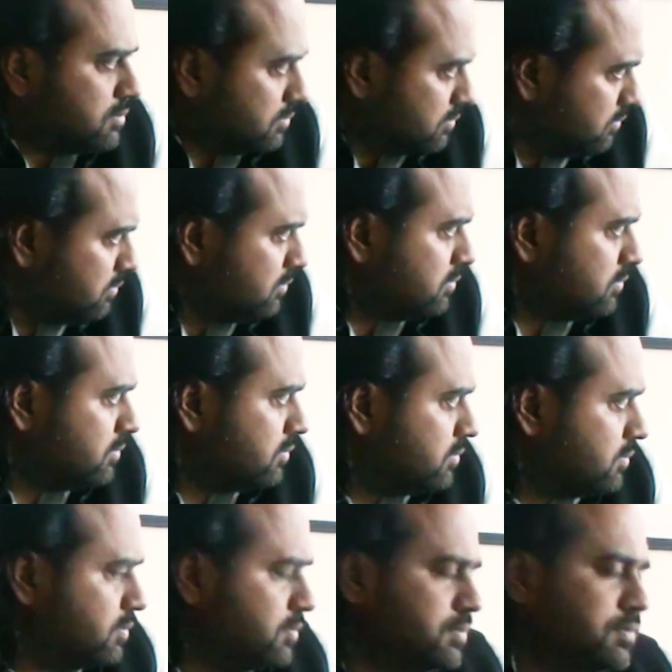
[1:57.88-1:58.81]

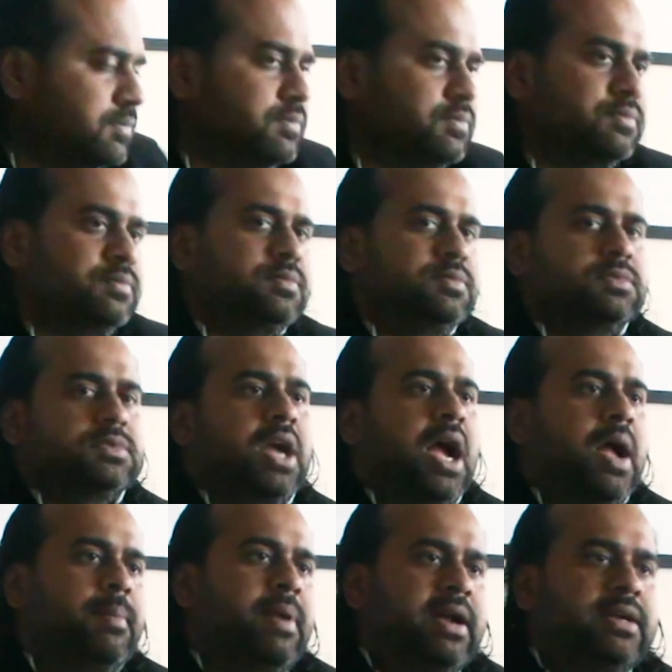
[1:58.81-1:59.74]

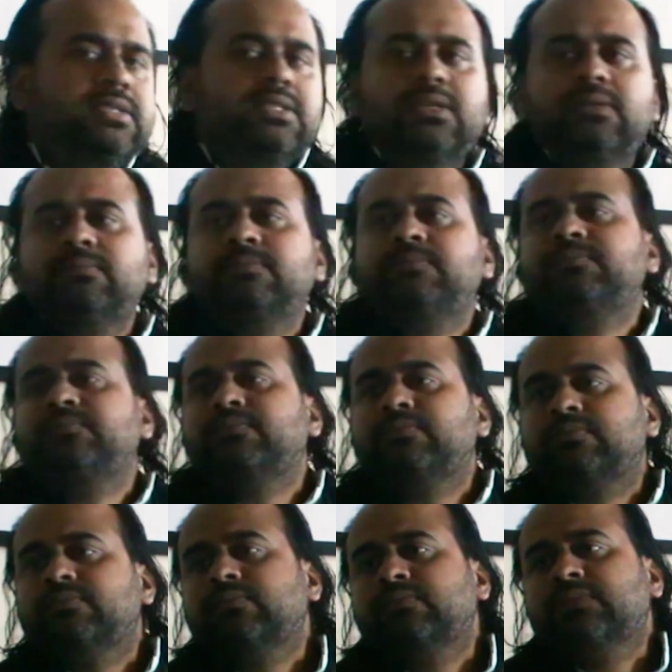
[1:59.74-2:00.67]
I am handsome,
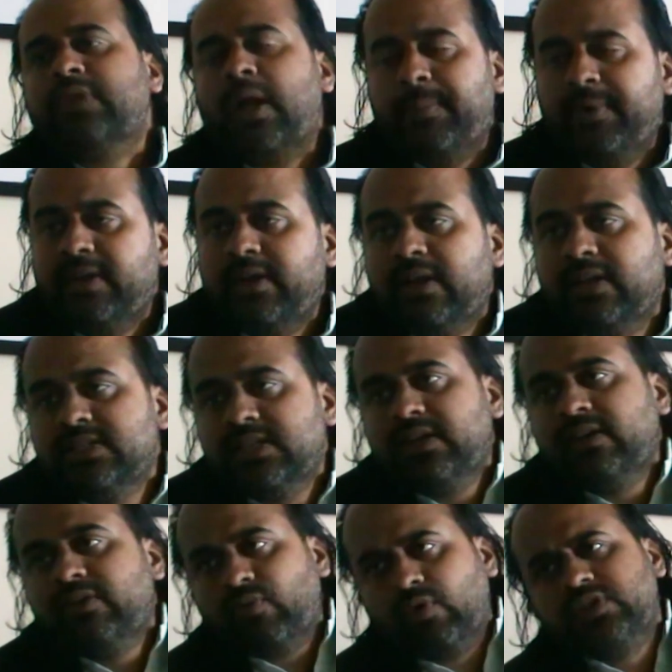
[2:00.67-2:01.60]
I am
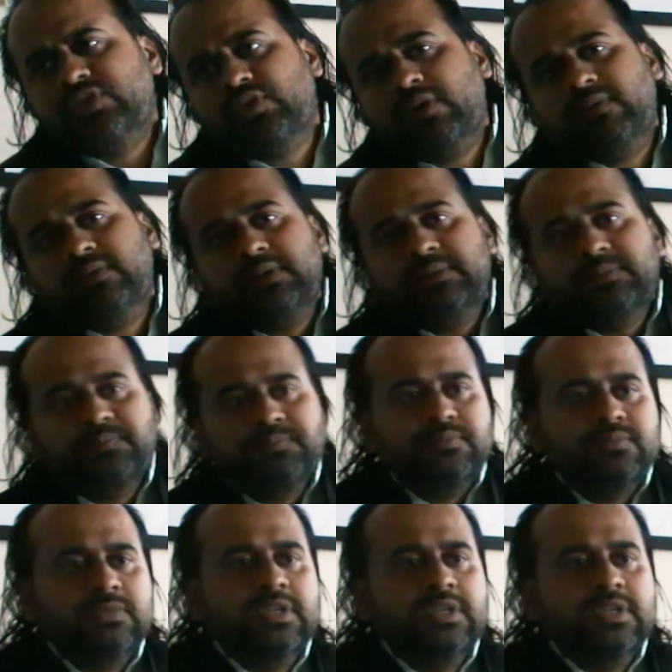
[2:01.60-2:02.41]
intelligent, whatsoever.